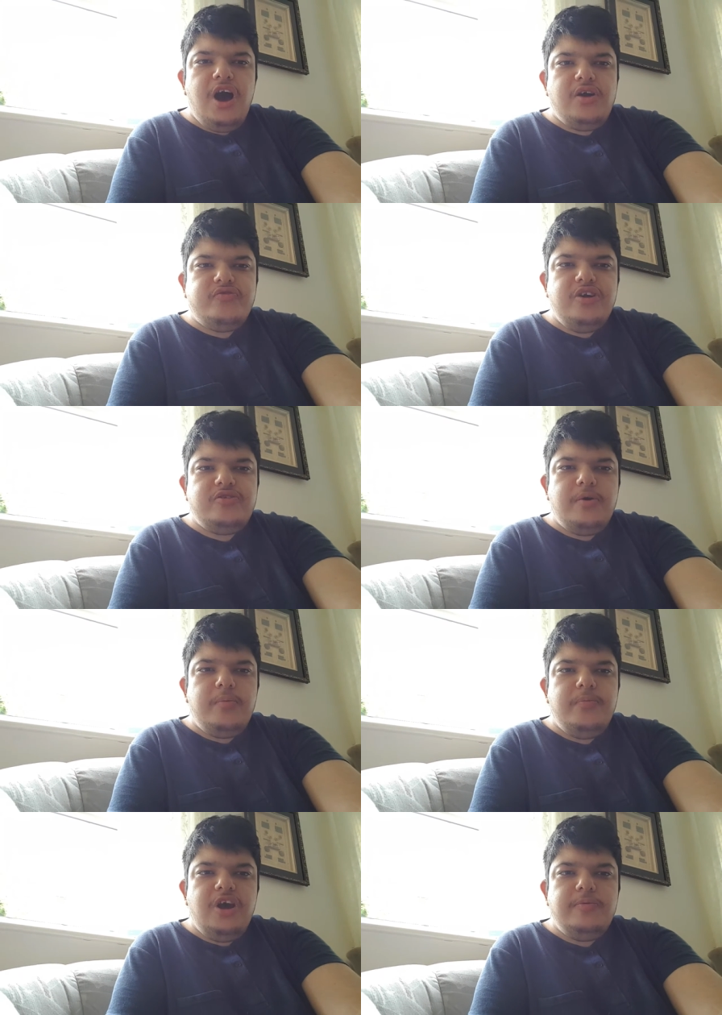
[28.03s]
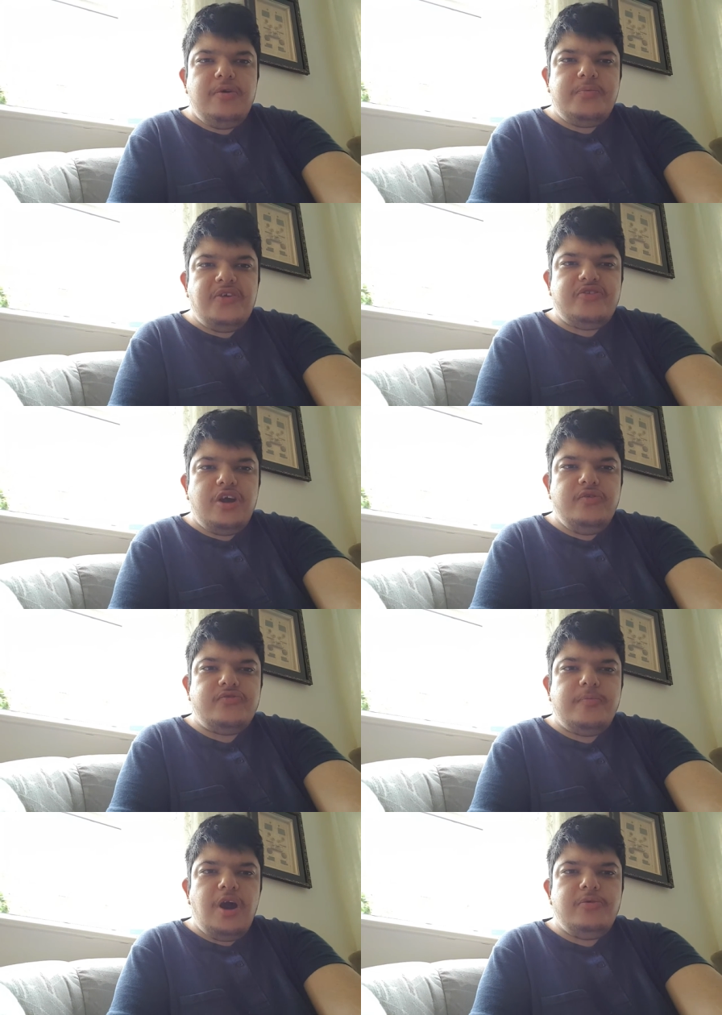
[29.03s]
I'll change my name of my channel,
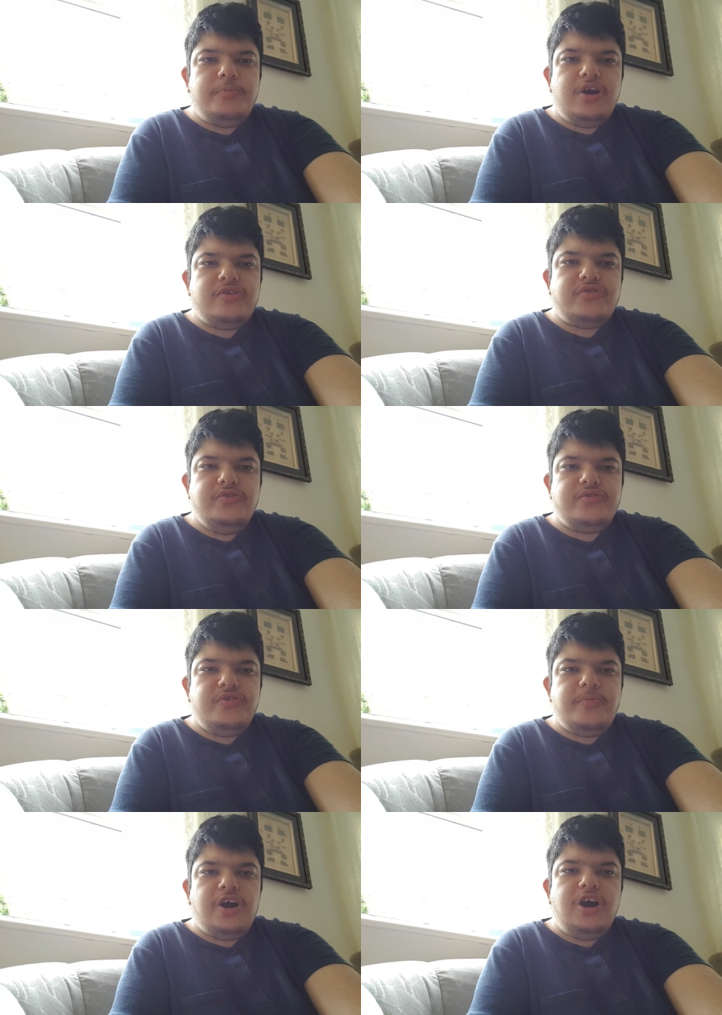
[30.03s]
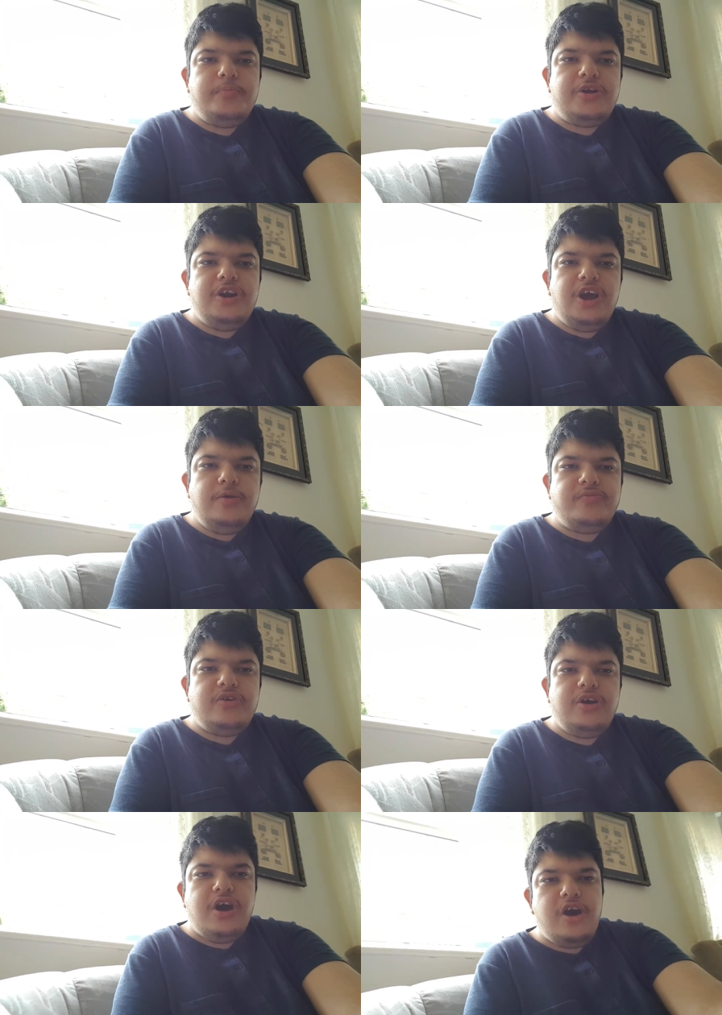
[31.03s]
Zummer Ahmad Productions, Productions is my company name,
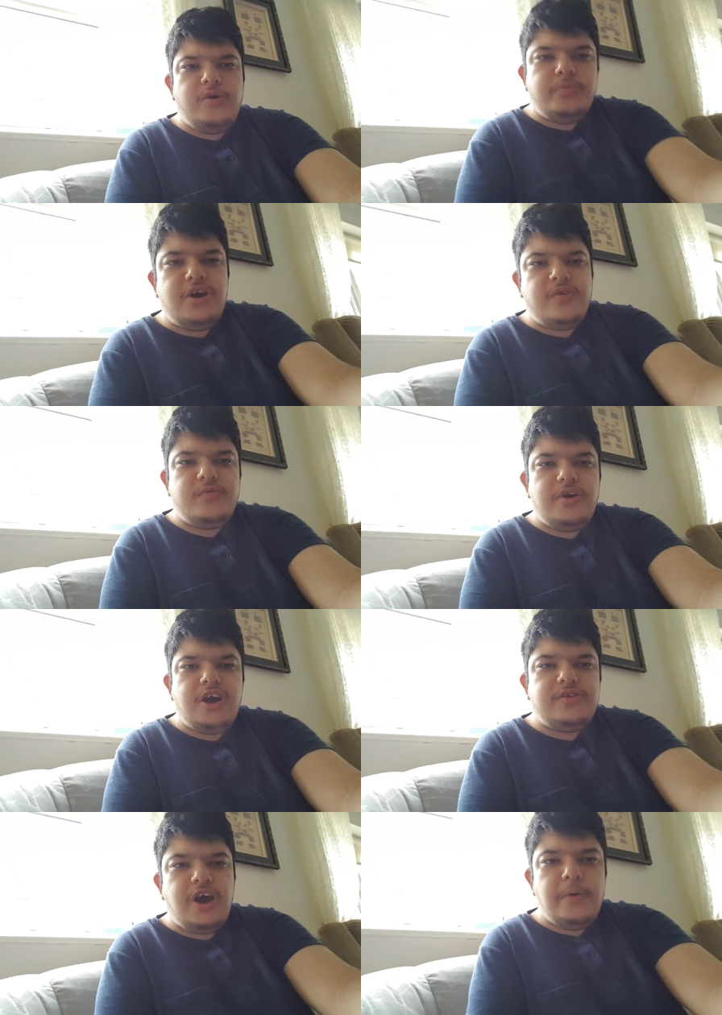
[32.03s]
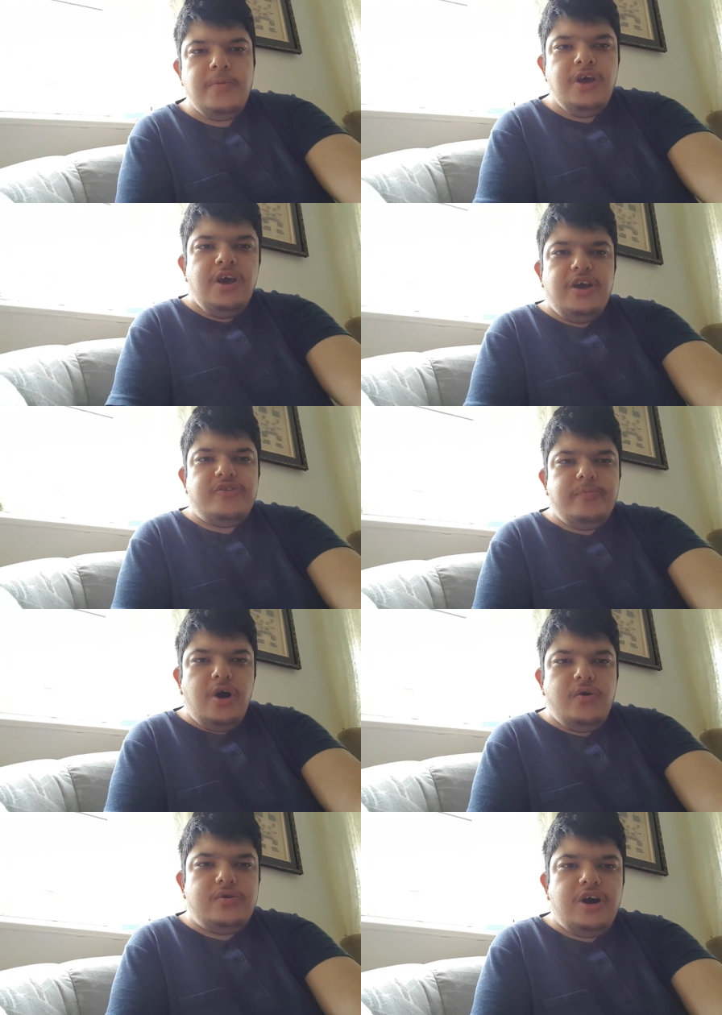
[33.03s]
so yeah, I hope you guys will like that. It's
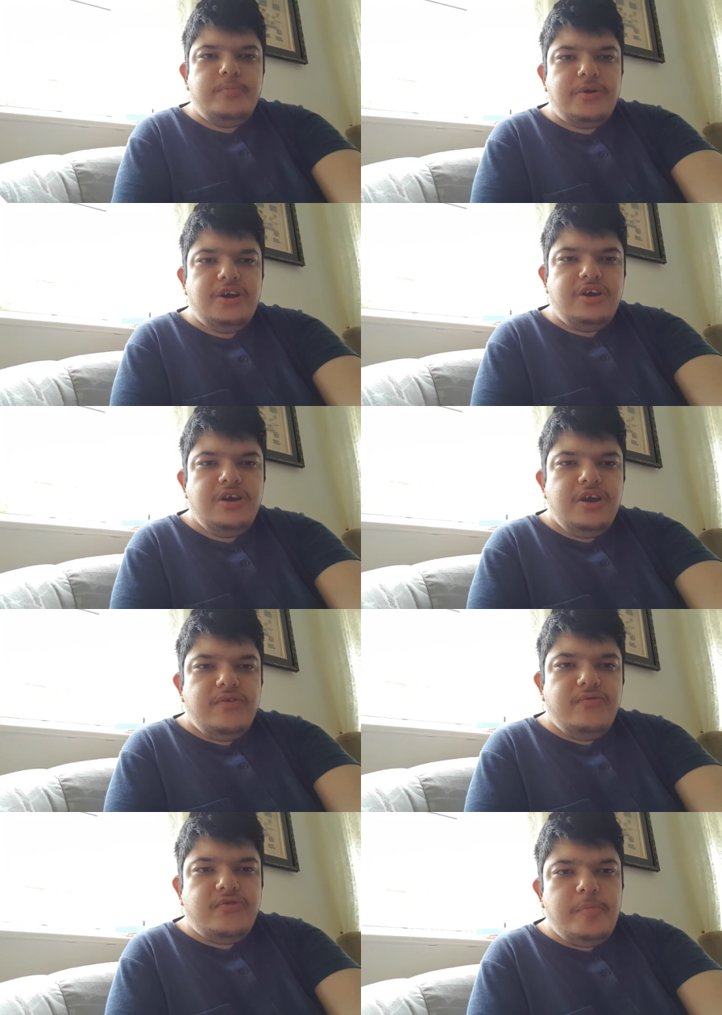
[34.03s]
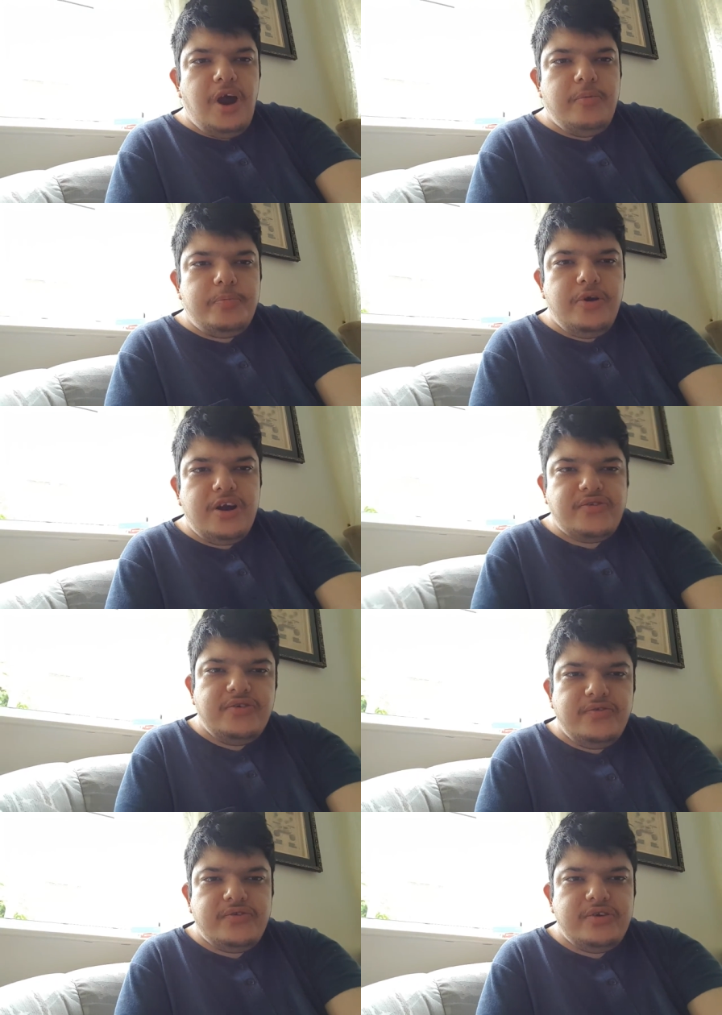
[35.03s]
my own company, Zummerahmad
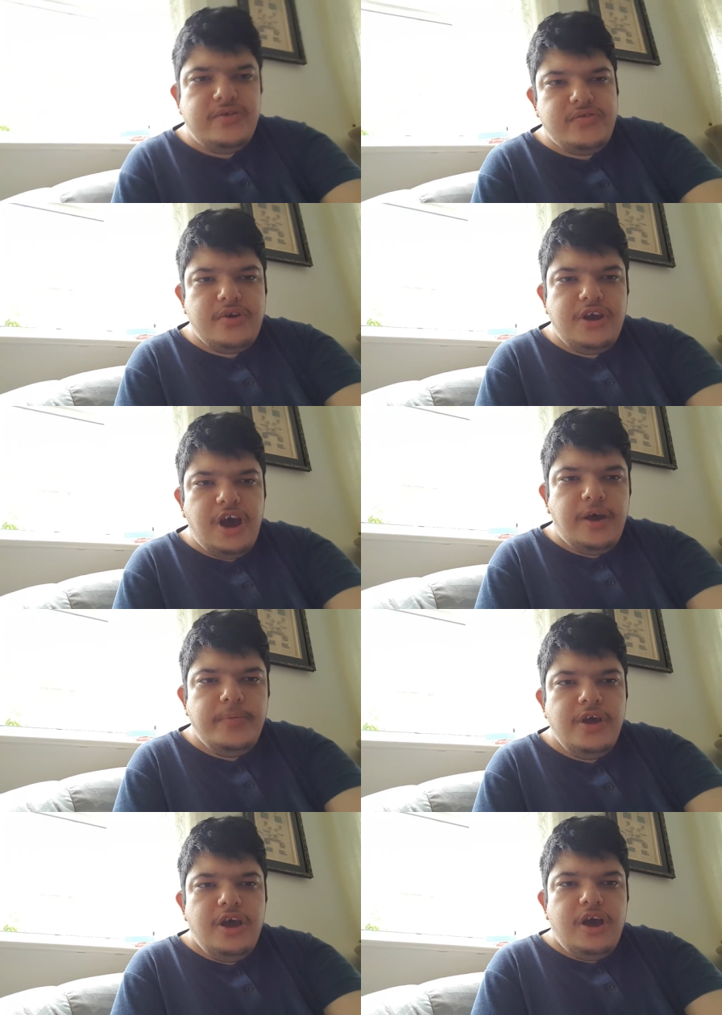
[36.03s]
Productions. So yeah,